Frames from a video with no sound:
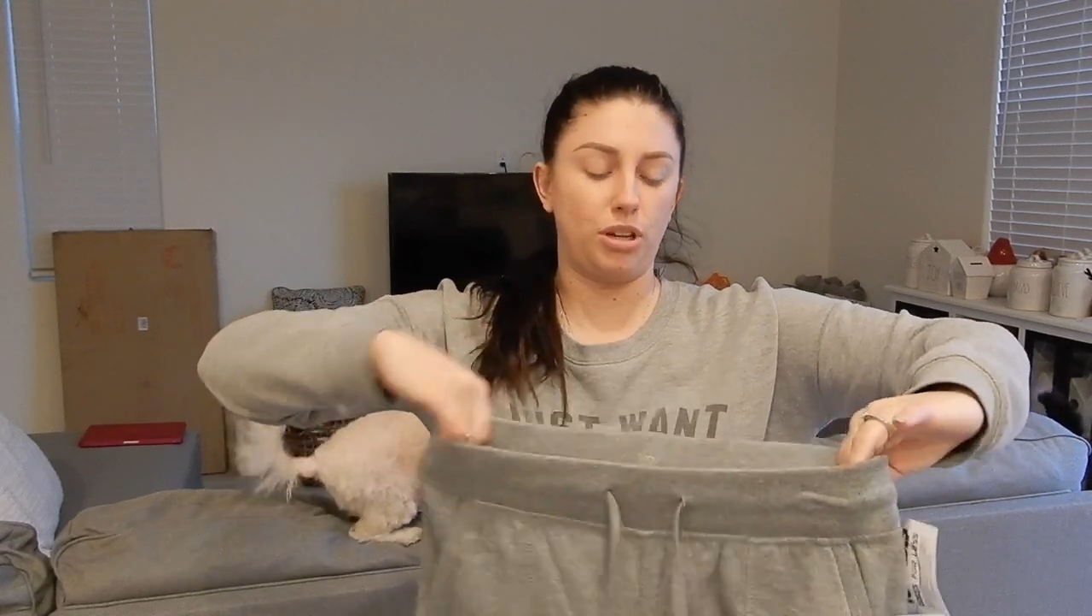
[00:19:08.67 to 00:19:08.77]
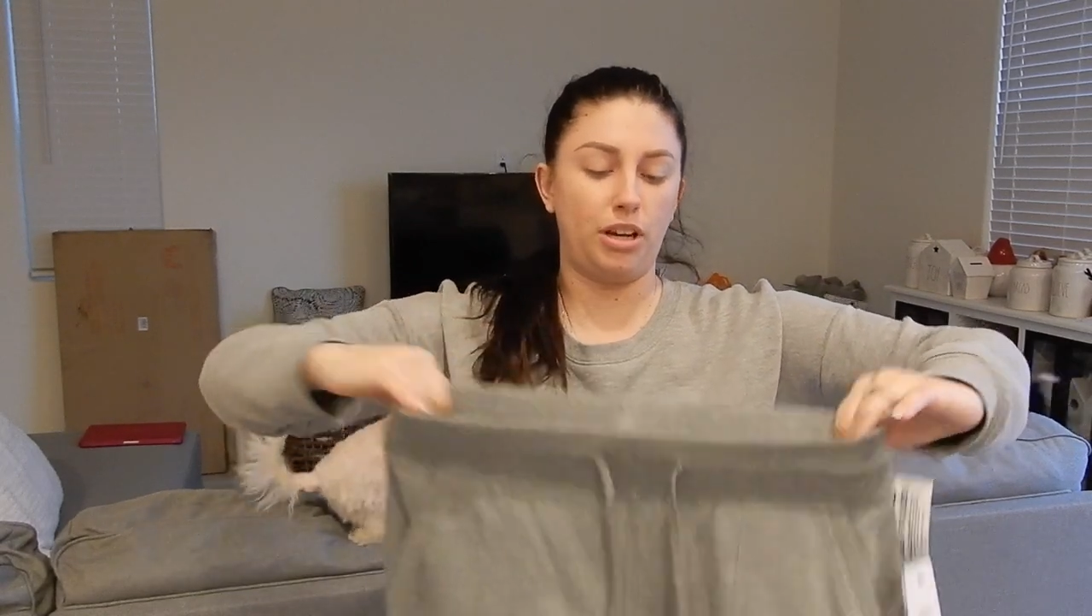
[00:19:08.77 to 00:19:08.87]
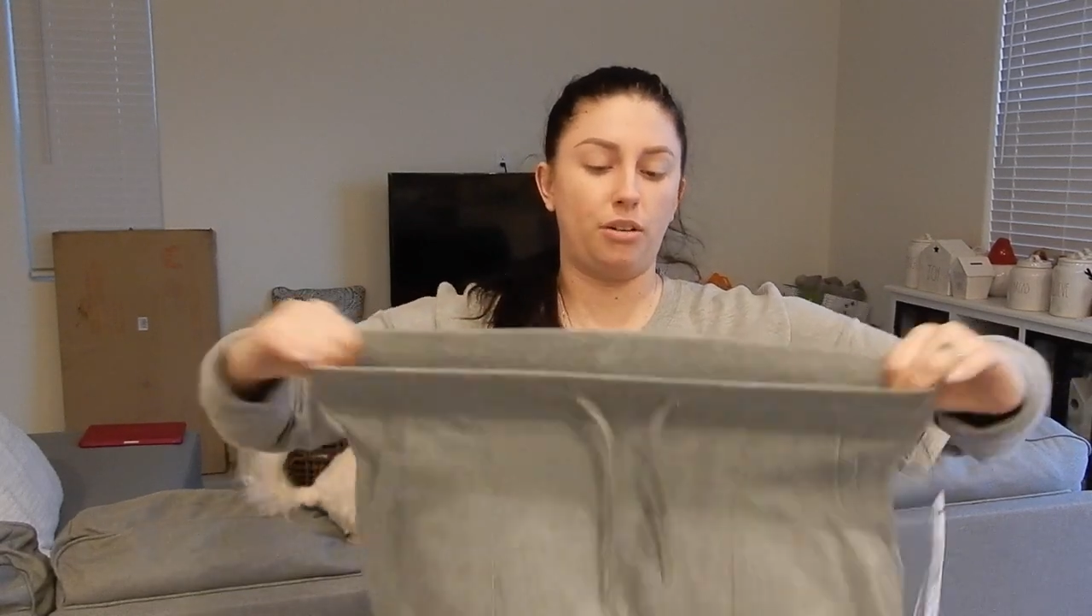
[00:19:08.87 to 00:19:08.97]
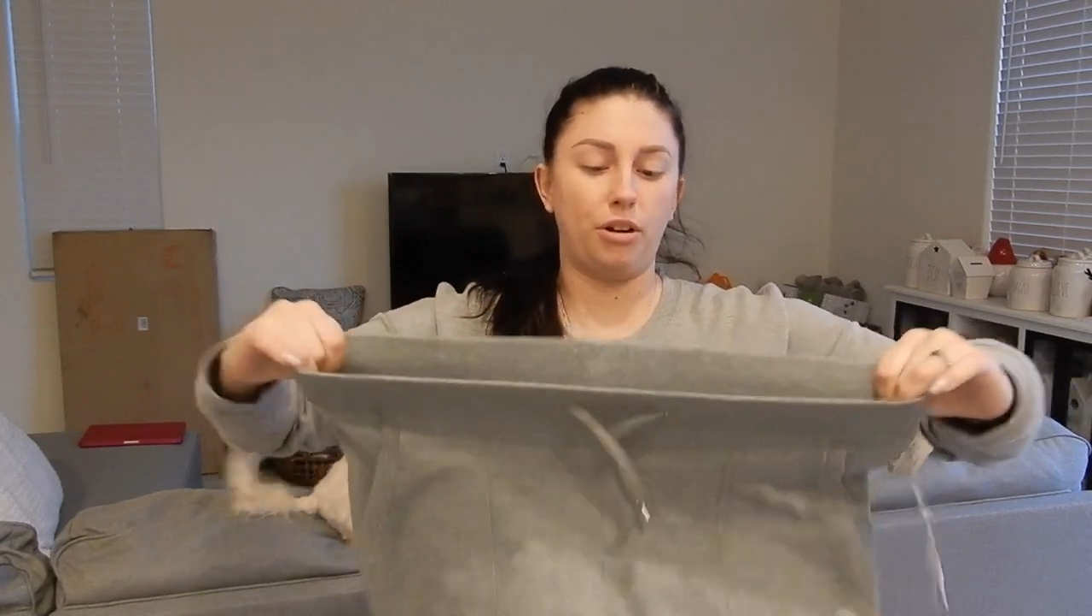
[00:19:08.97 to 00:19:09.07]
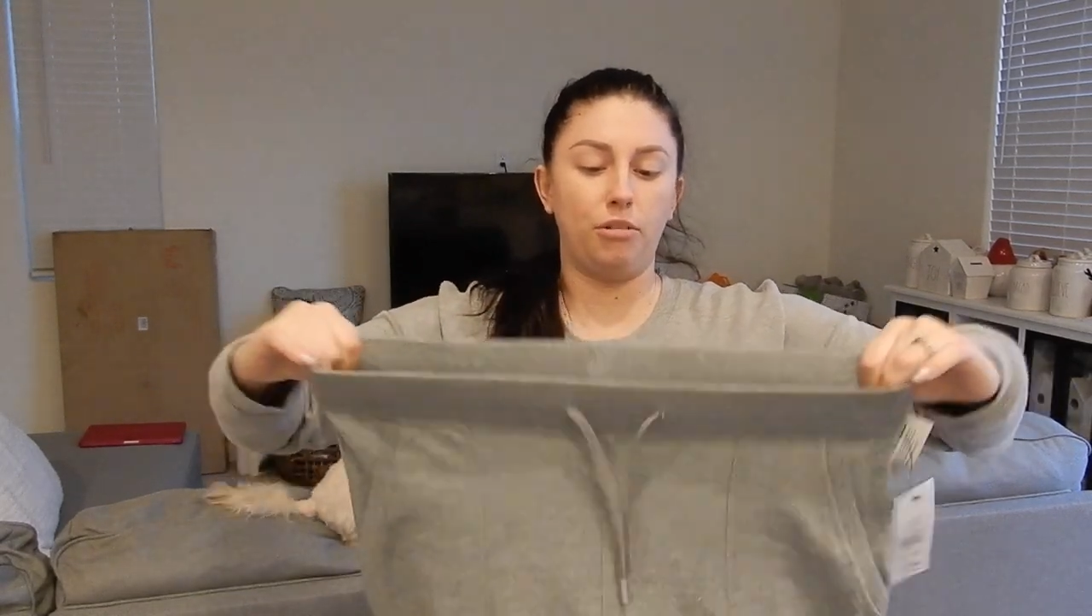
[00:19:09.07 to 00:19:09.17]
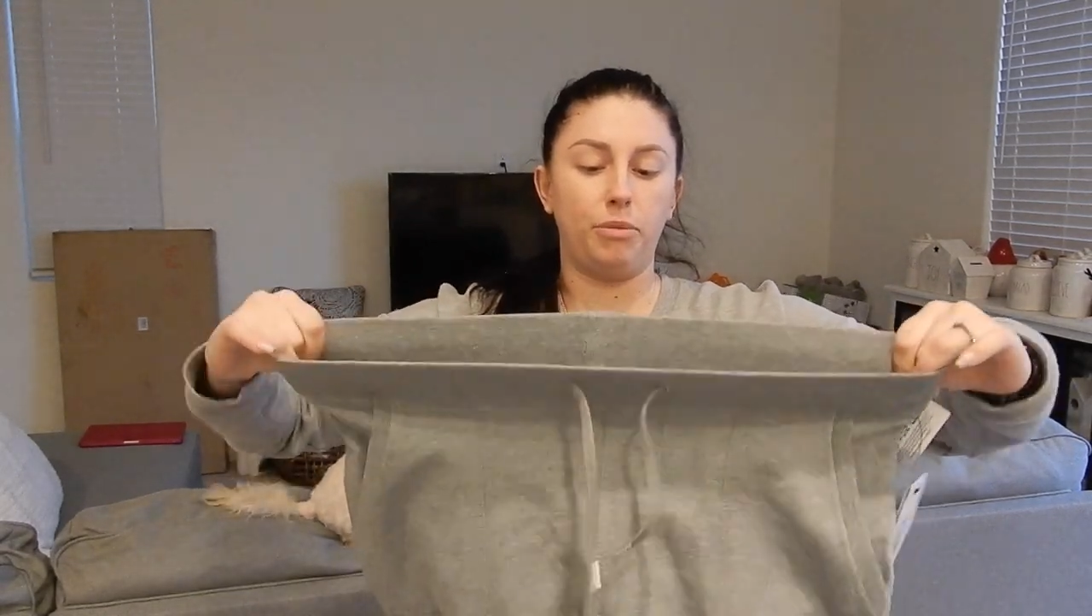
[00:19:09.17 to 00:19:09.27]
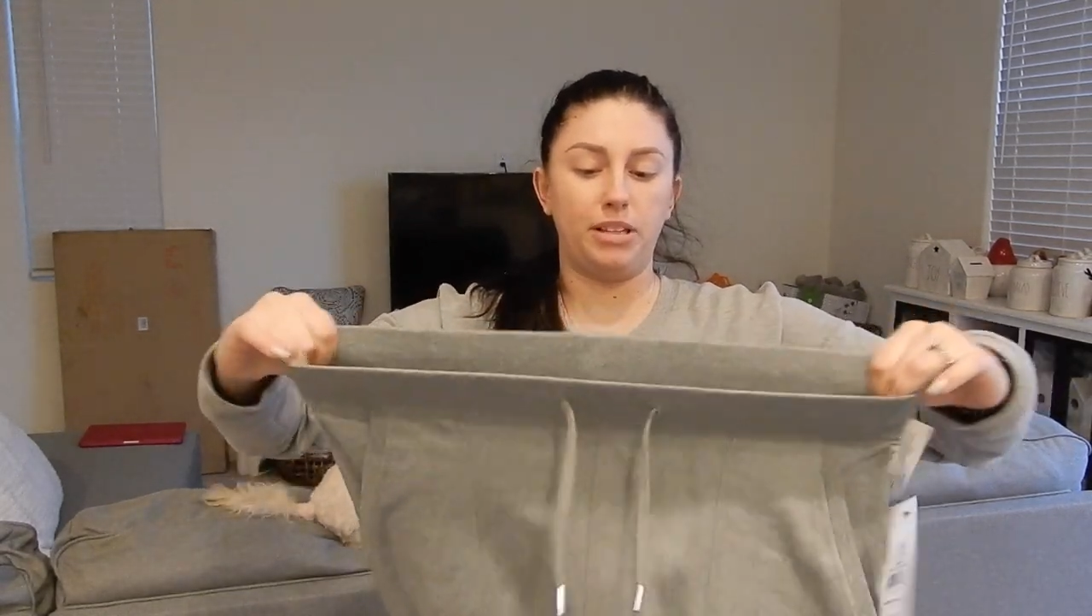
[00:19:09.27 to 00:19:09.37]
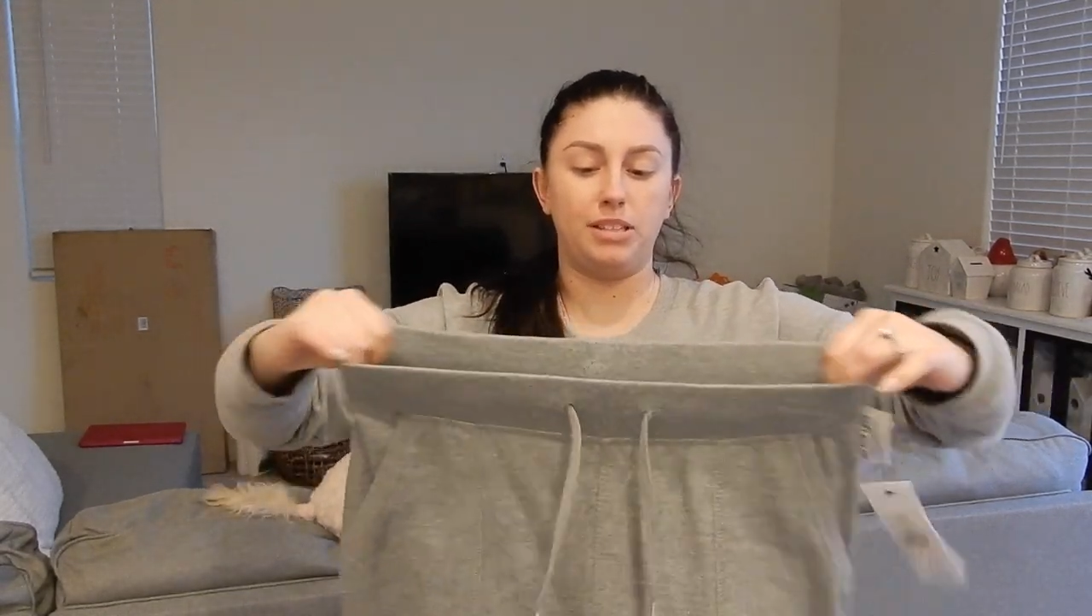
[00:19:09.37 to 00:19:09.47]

tight around my